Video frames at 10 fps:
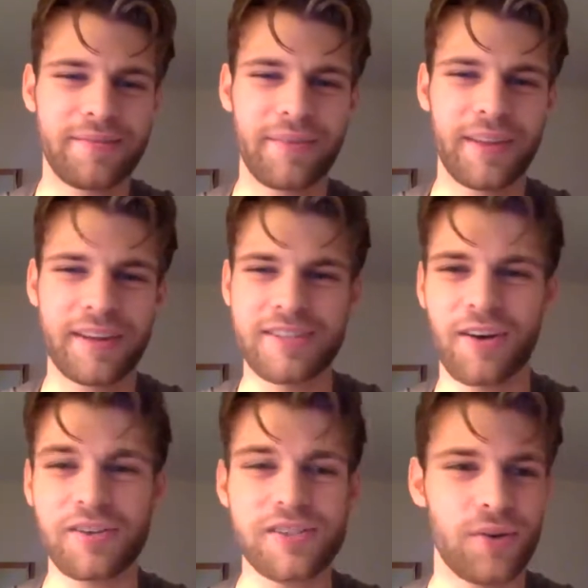but it's
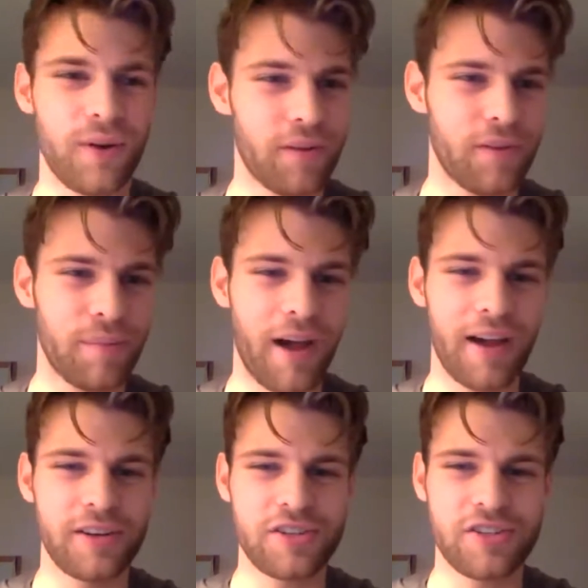also a
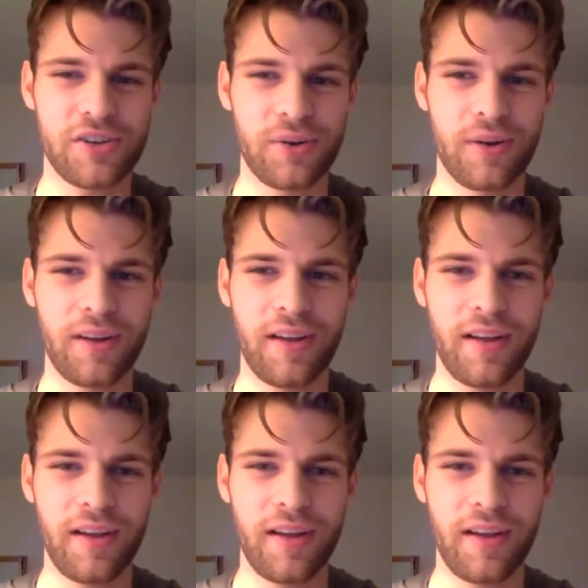reminder to